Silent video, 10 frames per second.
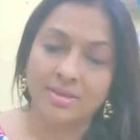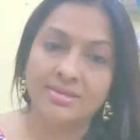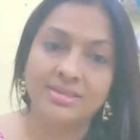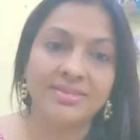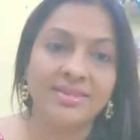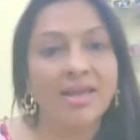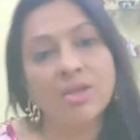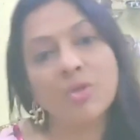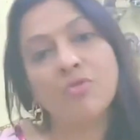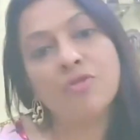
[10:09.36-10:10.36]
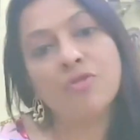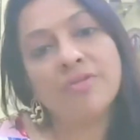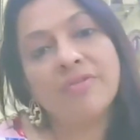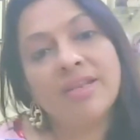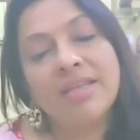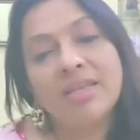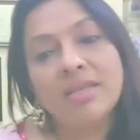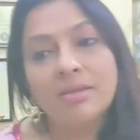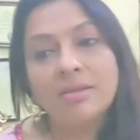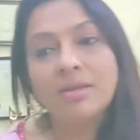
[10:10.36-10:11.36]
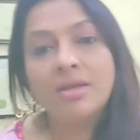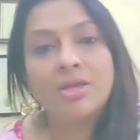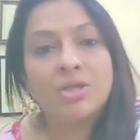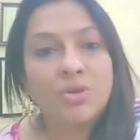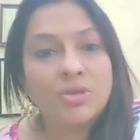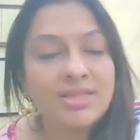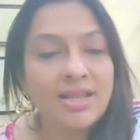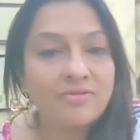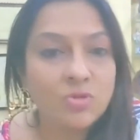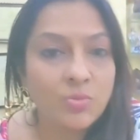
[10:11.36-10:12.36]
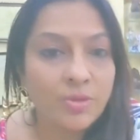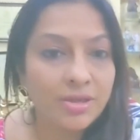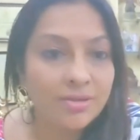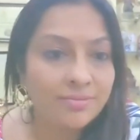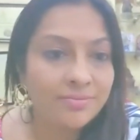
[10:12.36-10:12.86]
Say, thank you for revealing yourself to me.